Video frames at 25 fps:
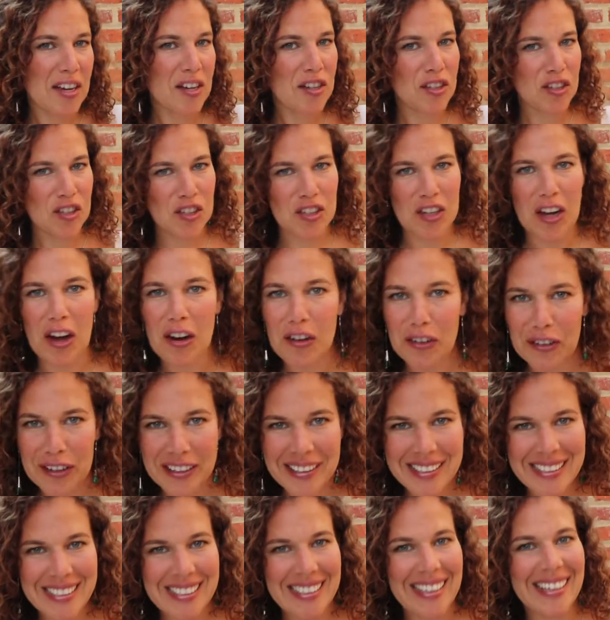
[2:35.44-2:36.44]
shower
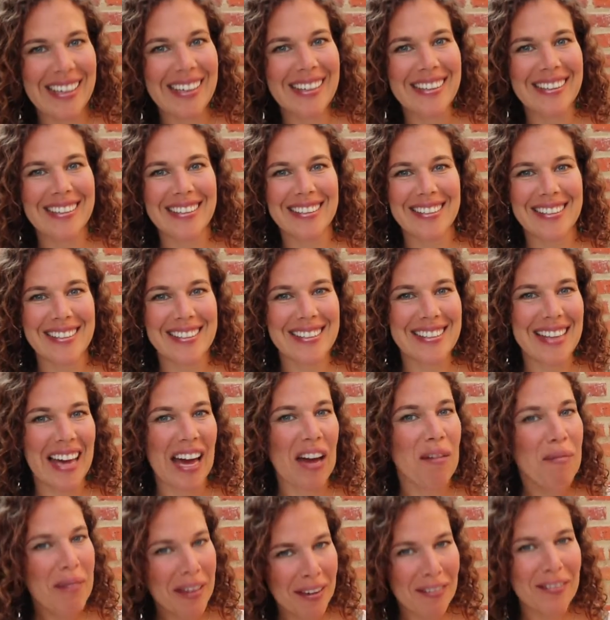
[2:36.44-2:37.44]
gels.
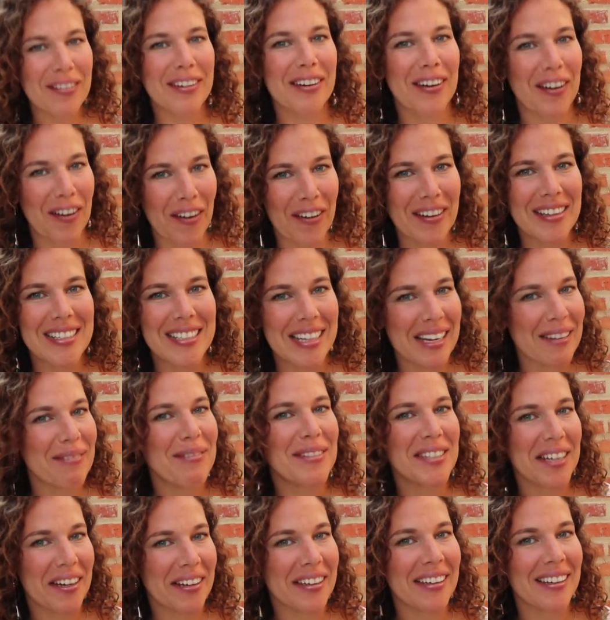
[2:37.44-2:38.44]
I'm having a hard time
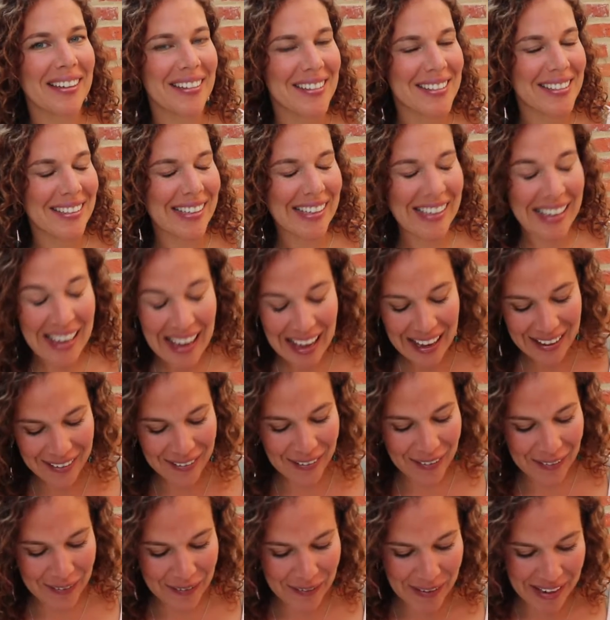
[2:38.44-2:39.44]
talking today, I
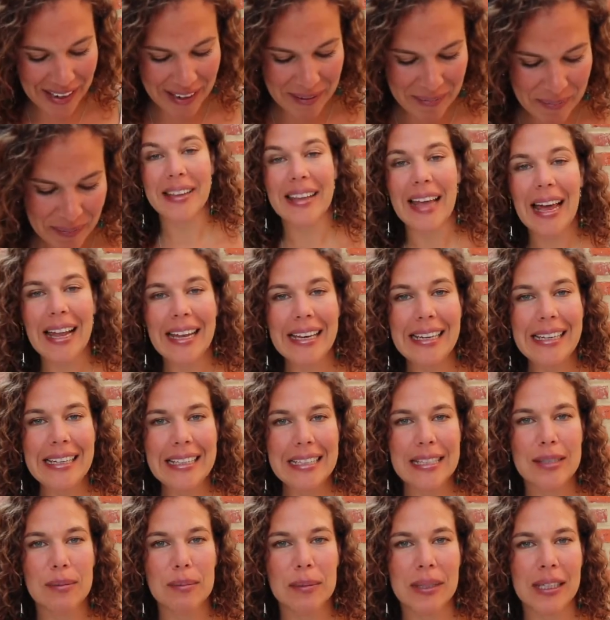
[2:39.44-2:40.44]
don't know why. That
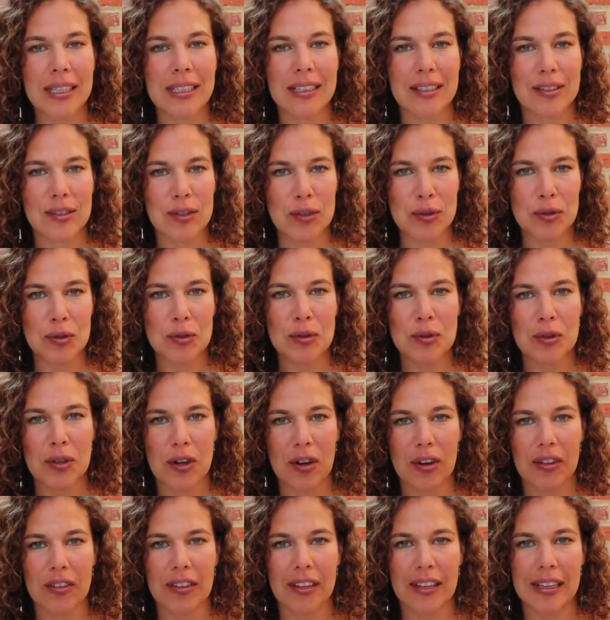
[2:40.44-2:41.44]
leads me to
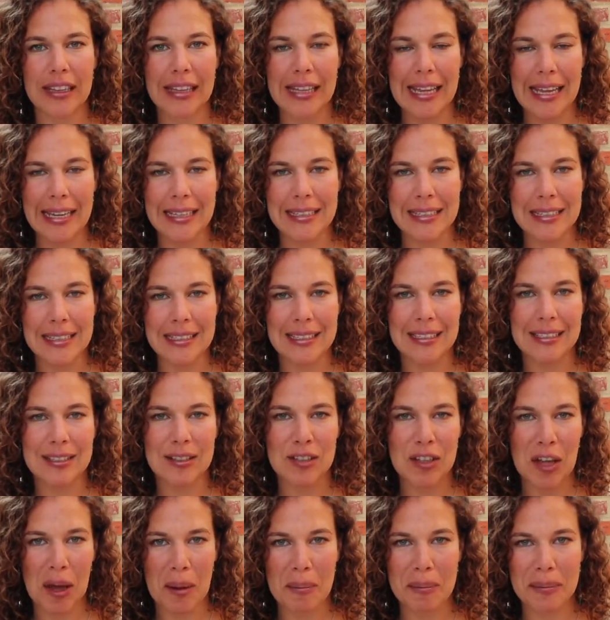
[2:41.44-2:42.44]
the next
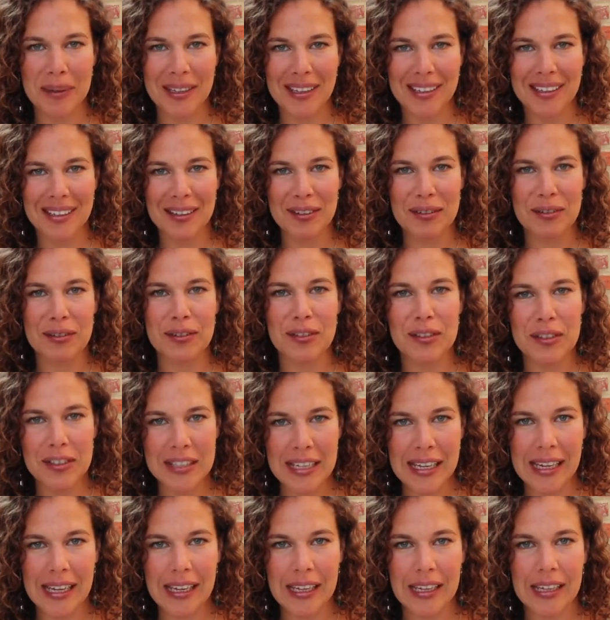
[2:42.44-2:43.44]
topic of
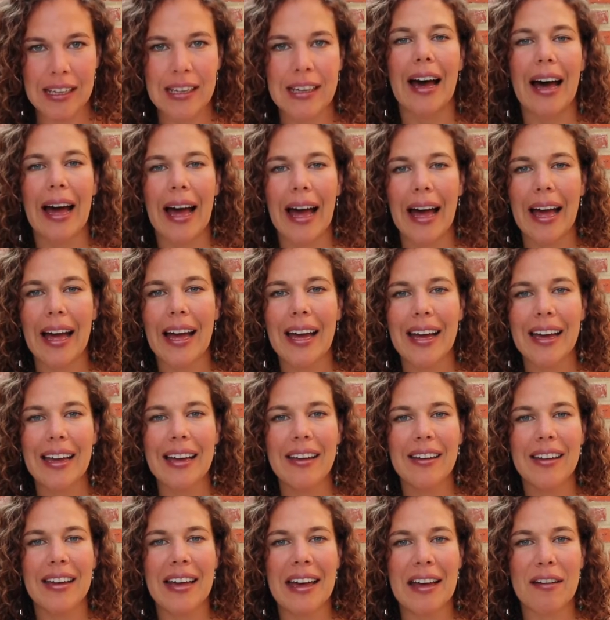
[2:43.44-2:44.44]
today.
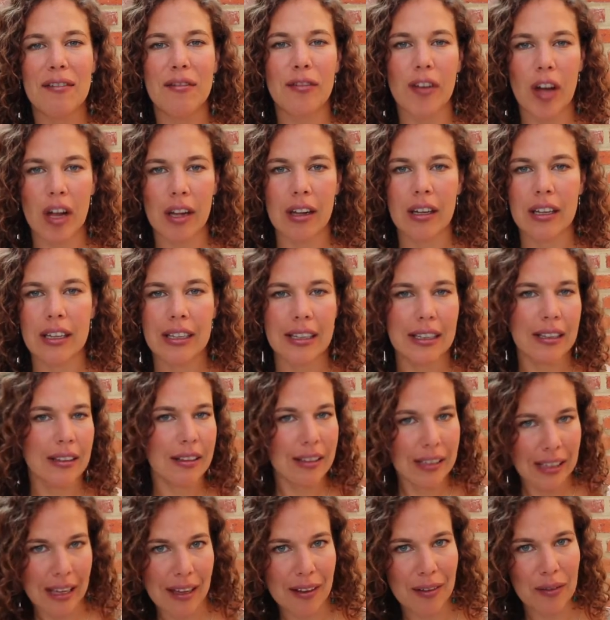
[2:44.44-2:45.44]
I have fallen
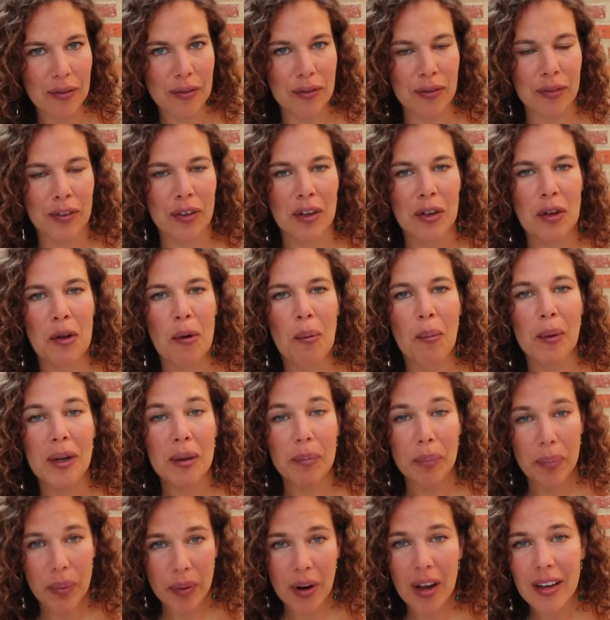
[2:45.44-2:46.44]
in love with
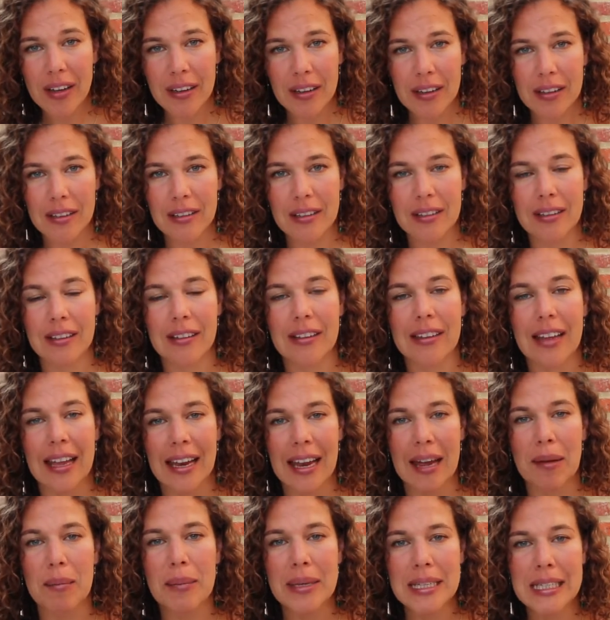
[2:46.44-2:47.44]
a product that
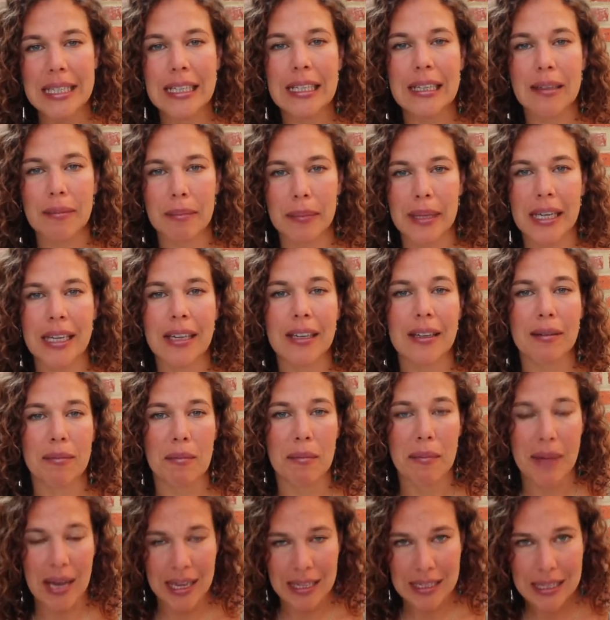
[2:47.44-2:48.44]
I basically make
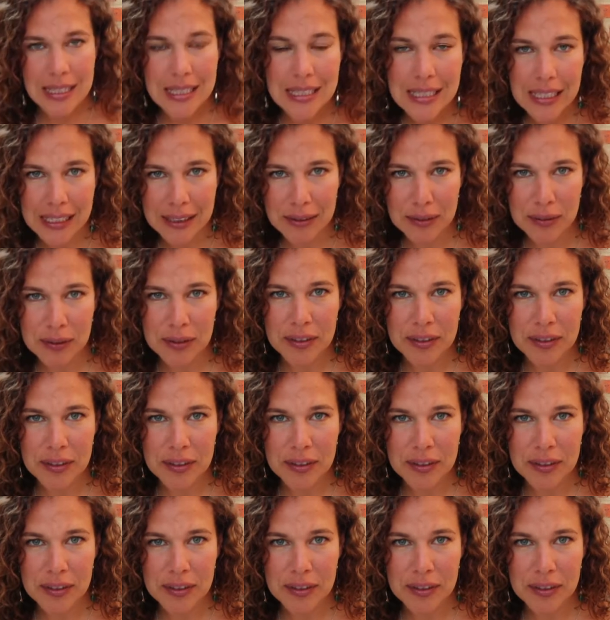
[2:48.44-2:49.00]
myself.